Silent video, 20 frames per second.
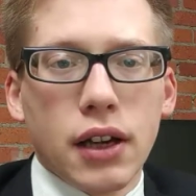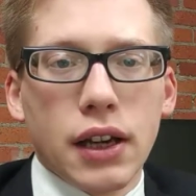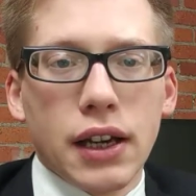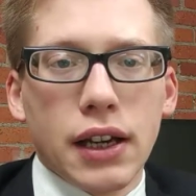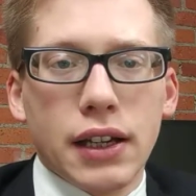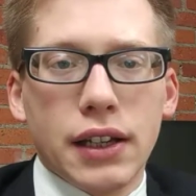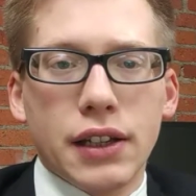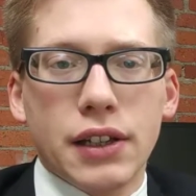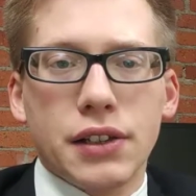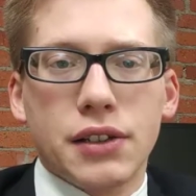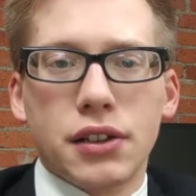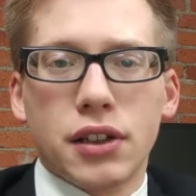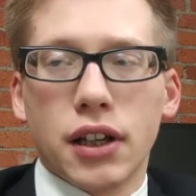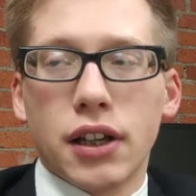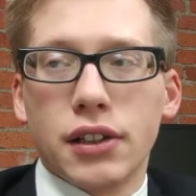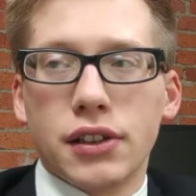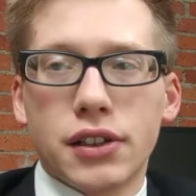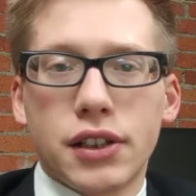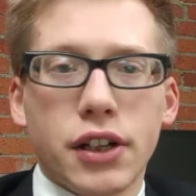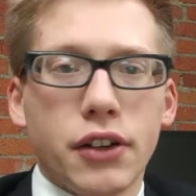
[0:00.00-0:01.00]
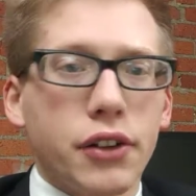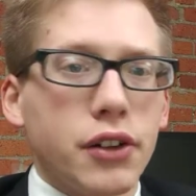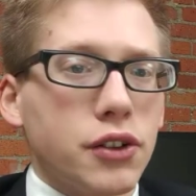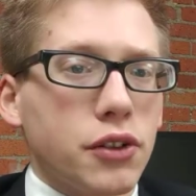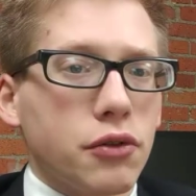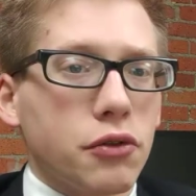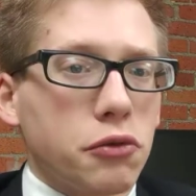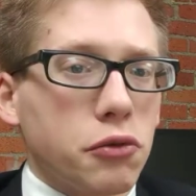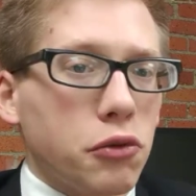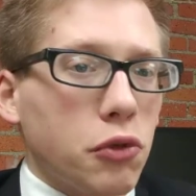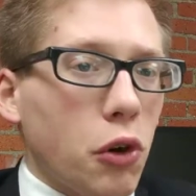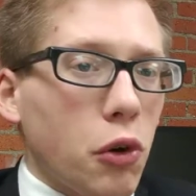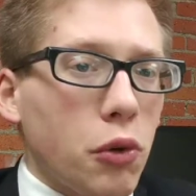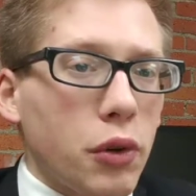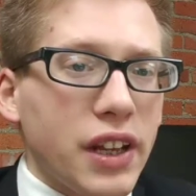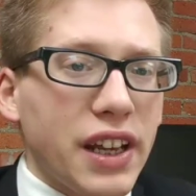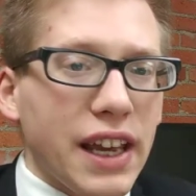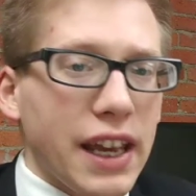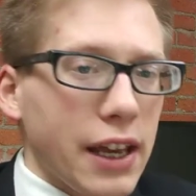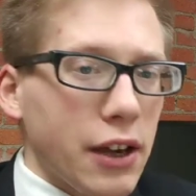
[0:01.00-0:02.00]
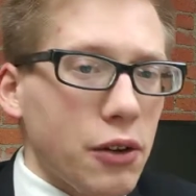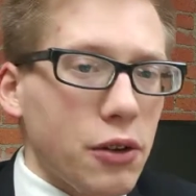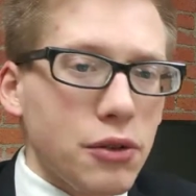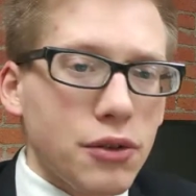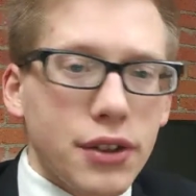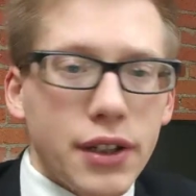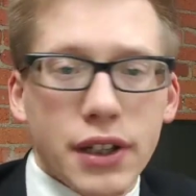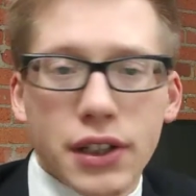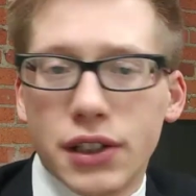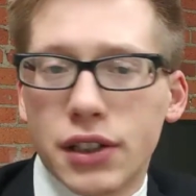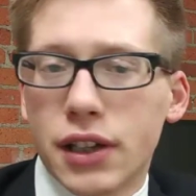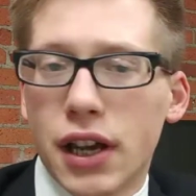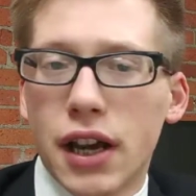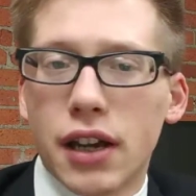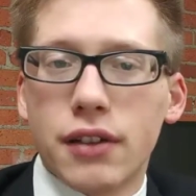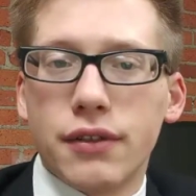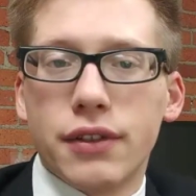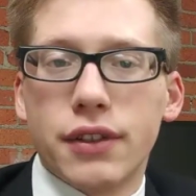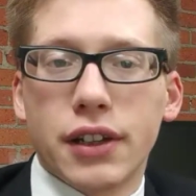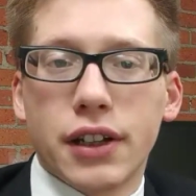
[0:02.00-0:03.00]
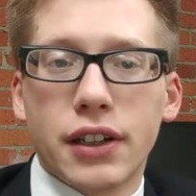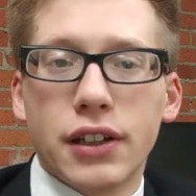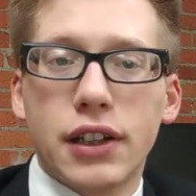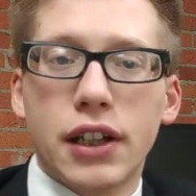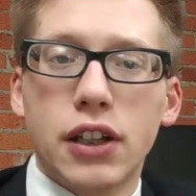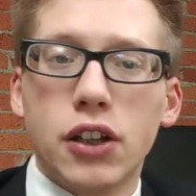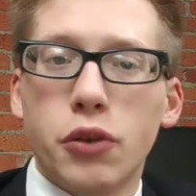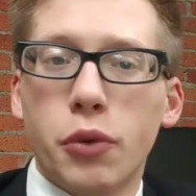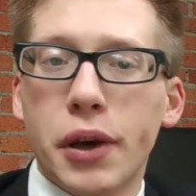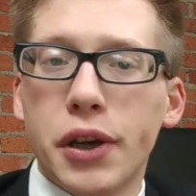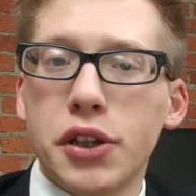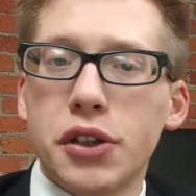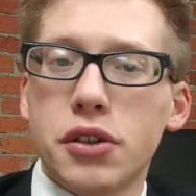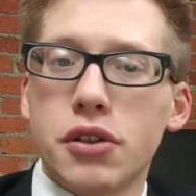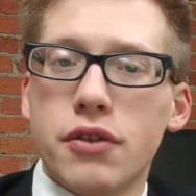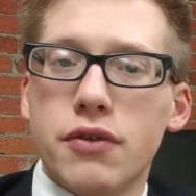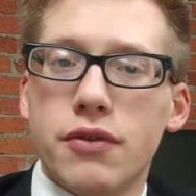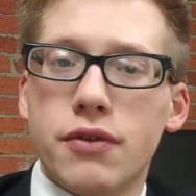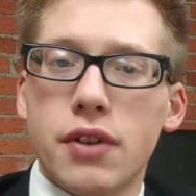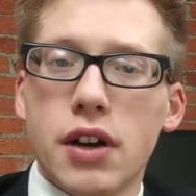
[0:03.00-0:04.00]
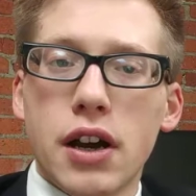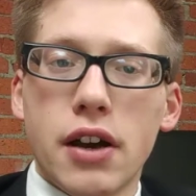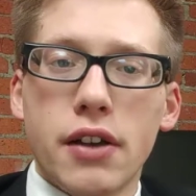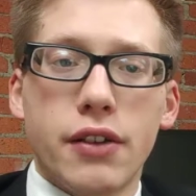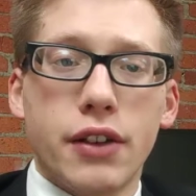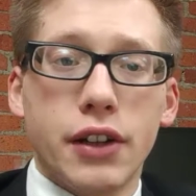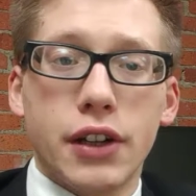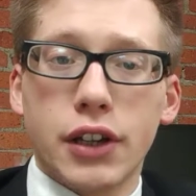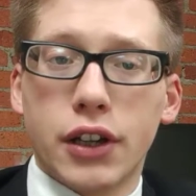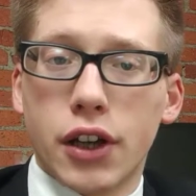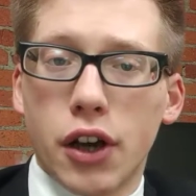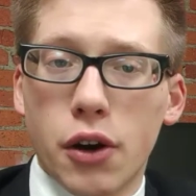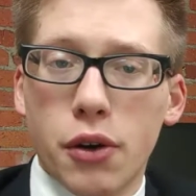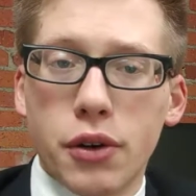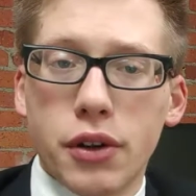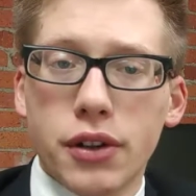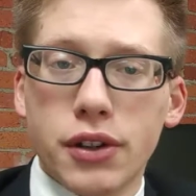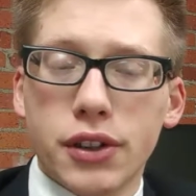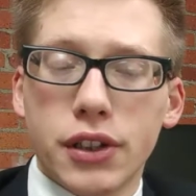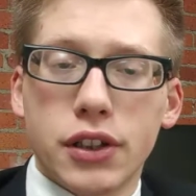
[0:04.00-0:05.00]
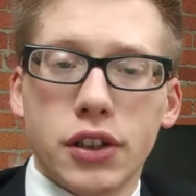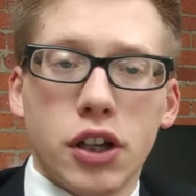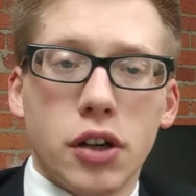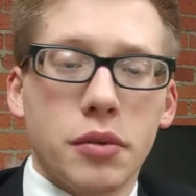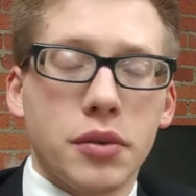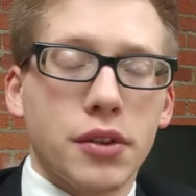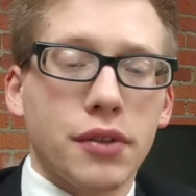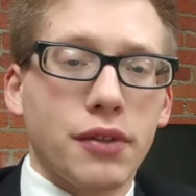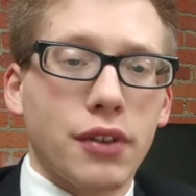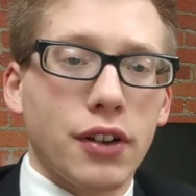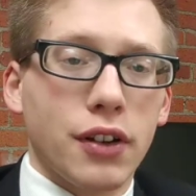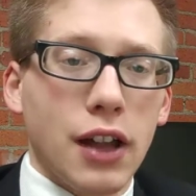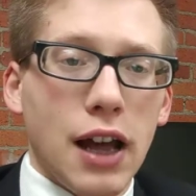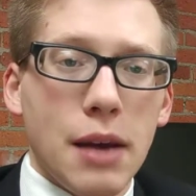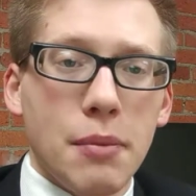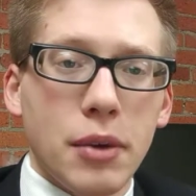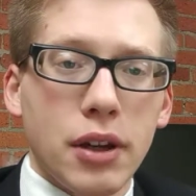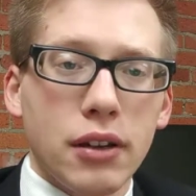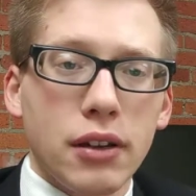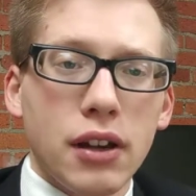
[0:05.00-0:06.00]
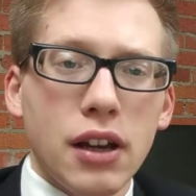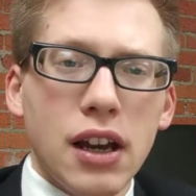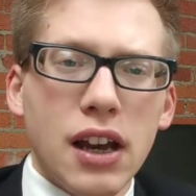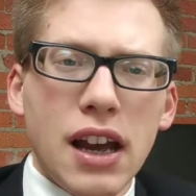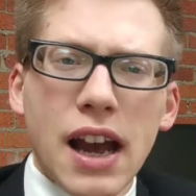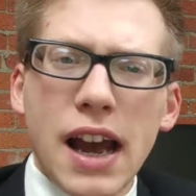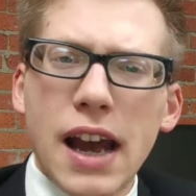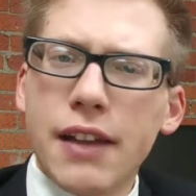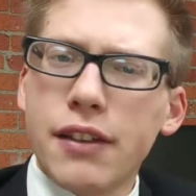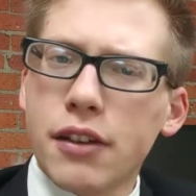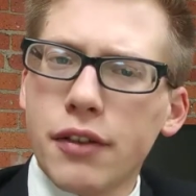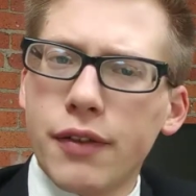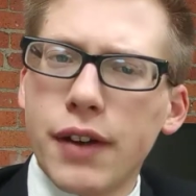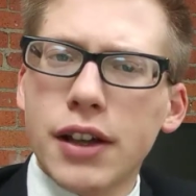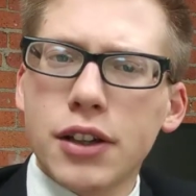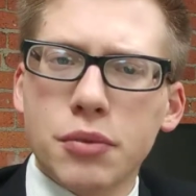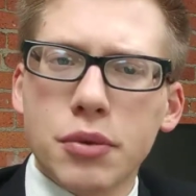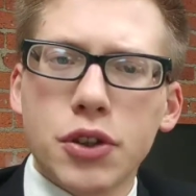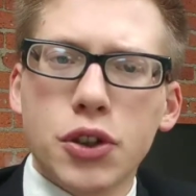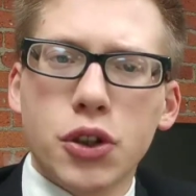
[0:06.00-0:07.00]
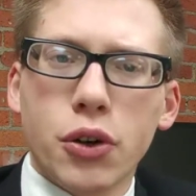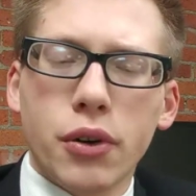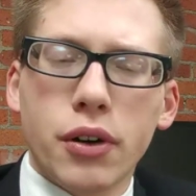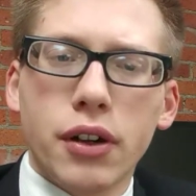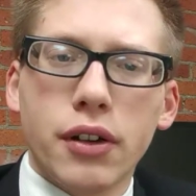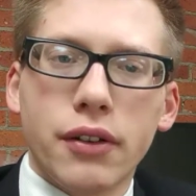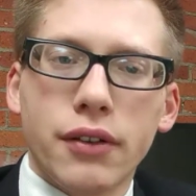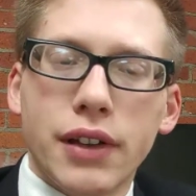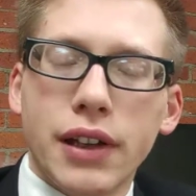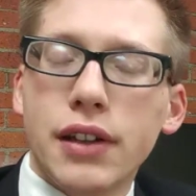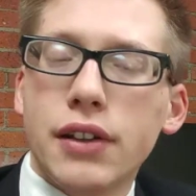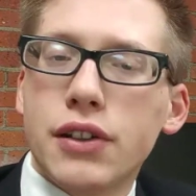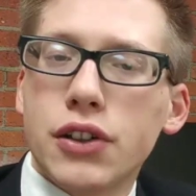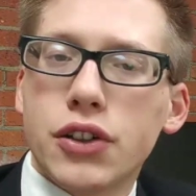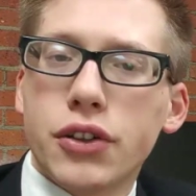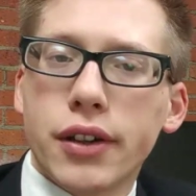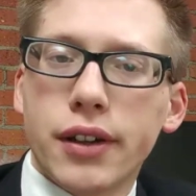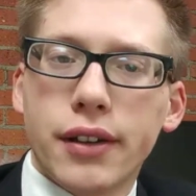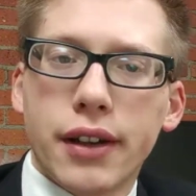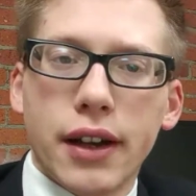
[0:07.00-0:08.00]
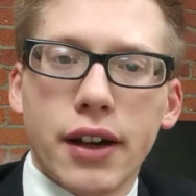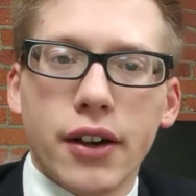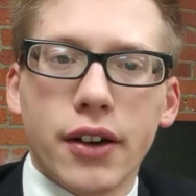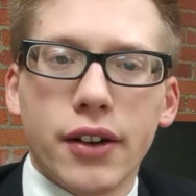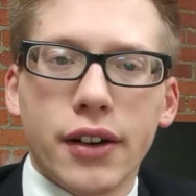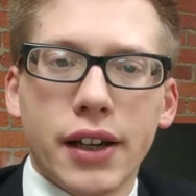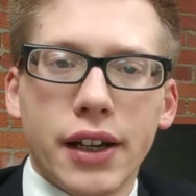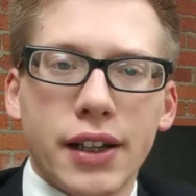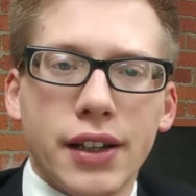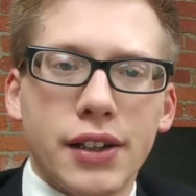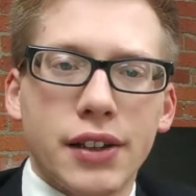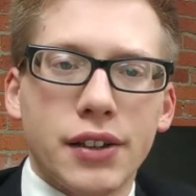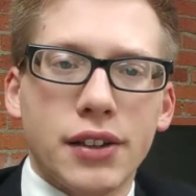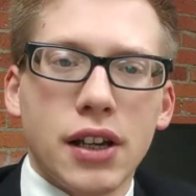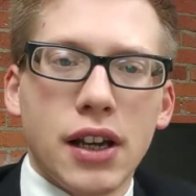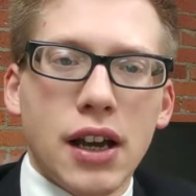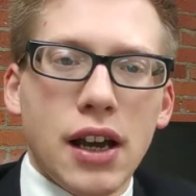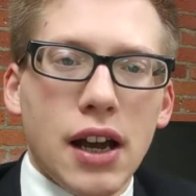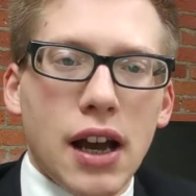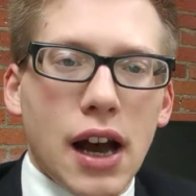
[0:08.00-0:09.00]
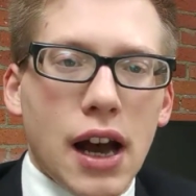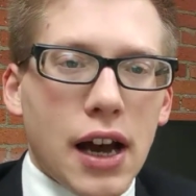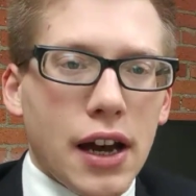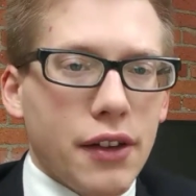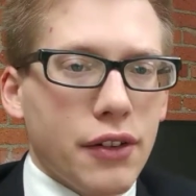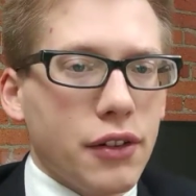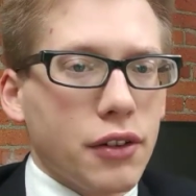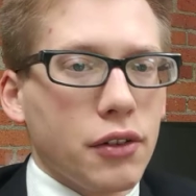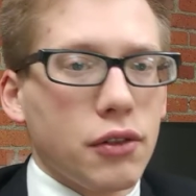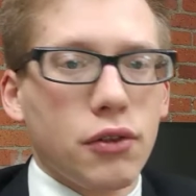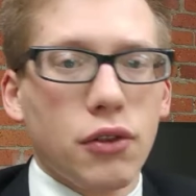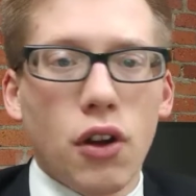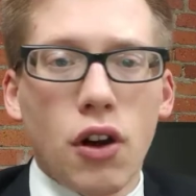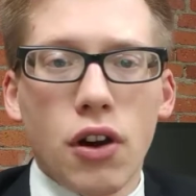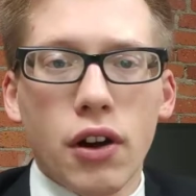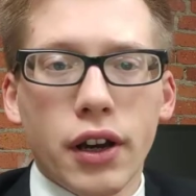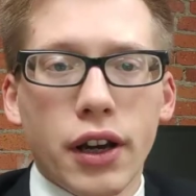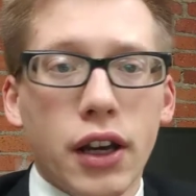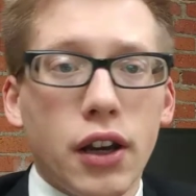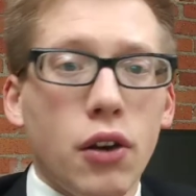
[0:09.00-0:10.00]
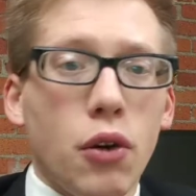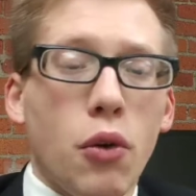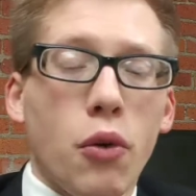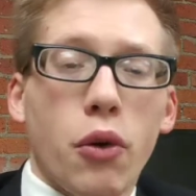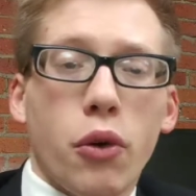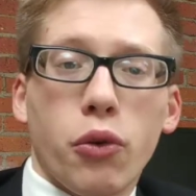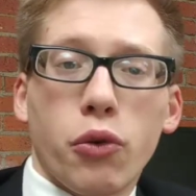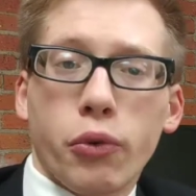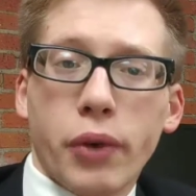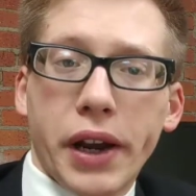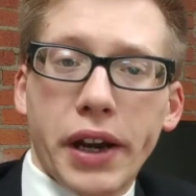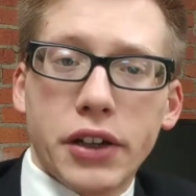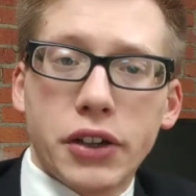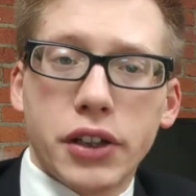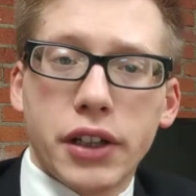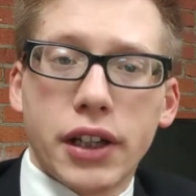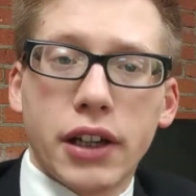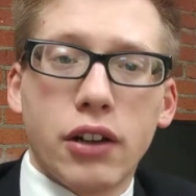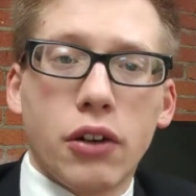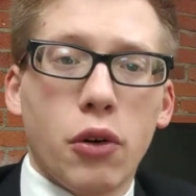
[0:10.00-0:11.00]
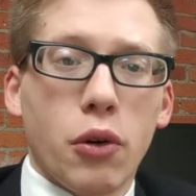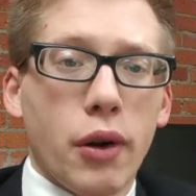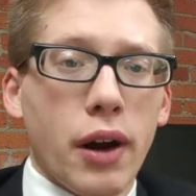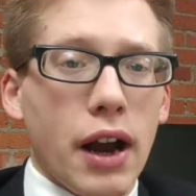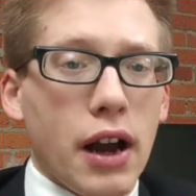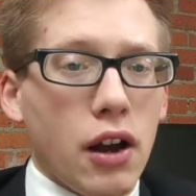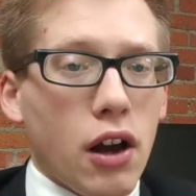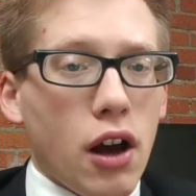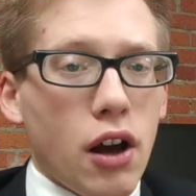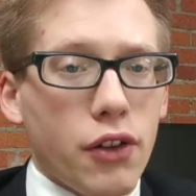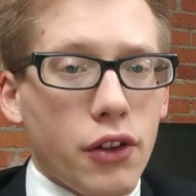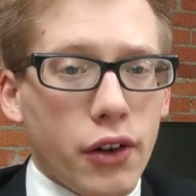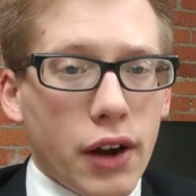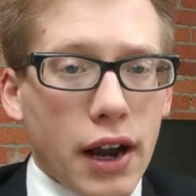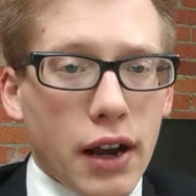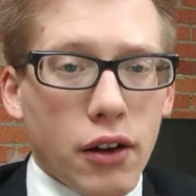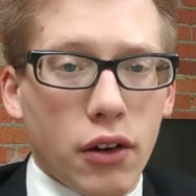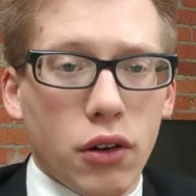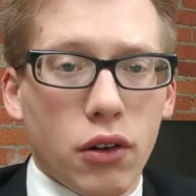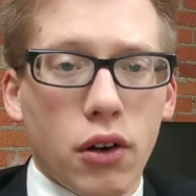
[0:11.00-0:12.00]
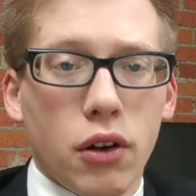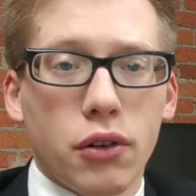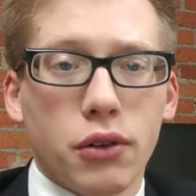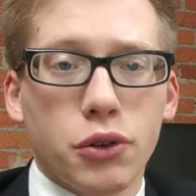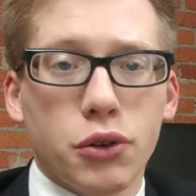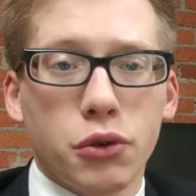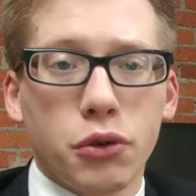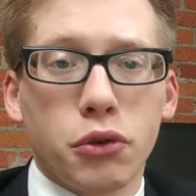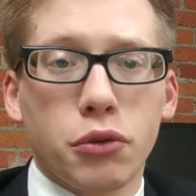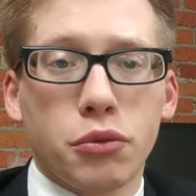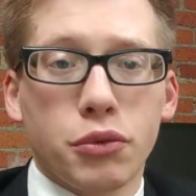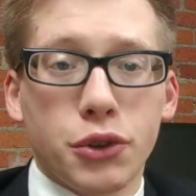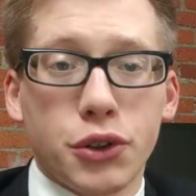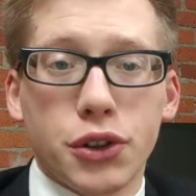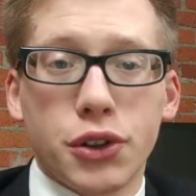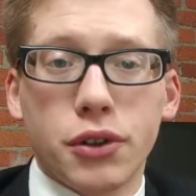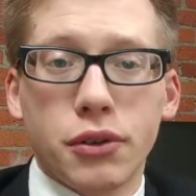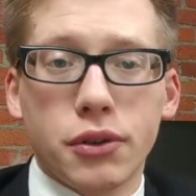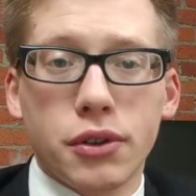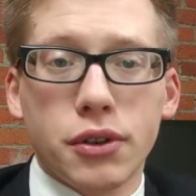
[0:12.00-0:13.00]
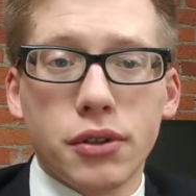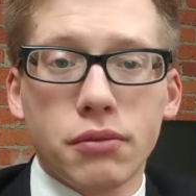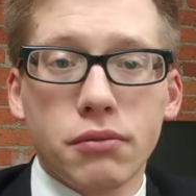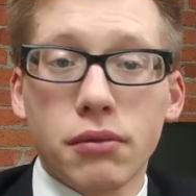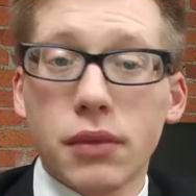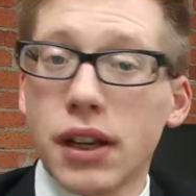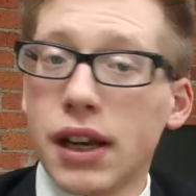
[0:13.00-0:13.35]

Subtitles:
It is a series of rolling hills that is kind of the continuation of the Dakotas in terms of climate, and the vast majority of the industry there is either logging or ranching or other agricultural pursuits.